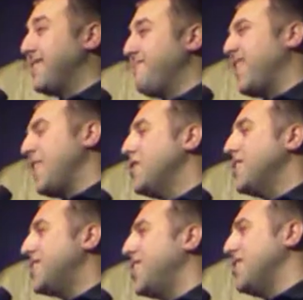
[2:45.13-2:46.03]
they've got a
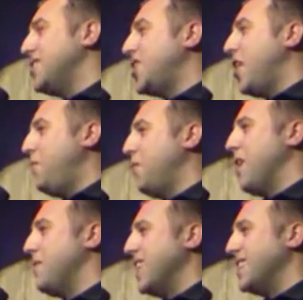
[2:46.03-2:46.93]
certain shelf
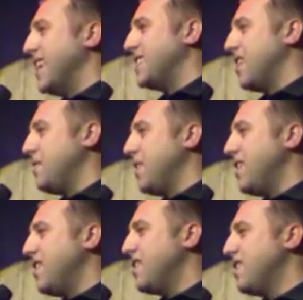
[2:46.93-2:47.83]
life these days, don't you think?